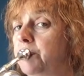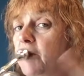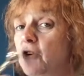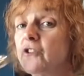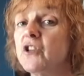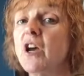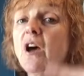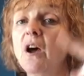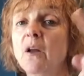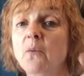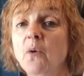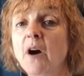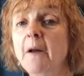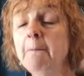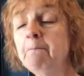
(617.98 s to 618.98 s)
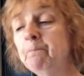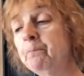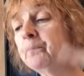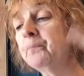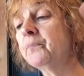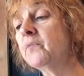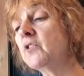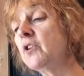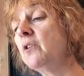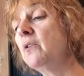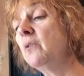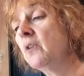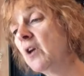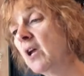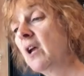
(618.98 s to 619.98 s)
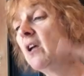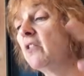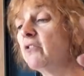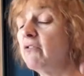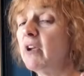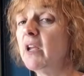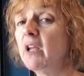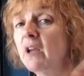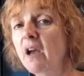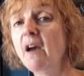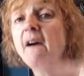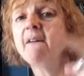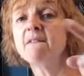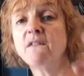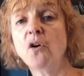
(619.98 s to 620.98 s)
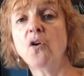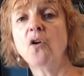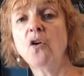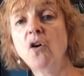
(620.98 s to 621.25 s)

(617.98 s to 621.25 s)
Your turn. 1, 2, 3, 4,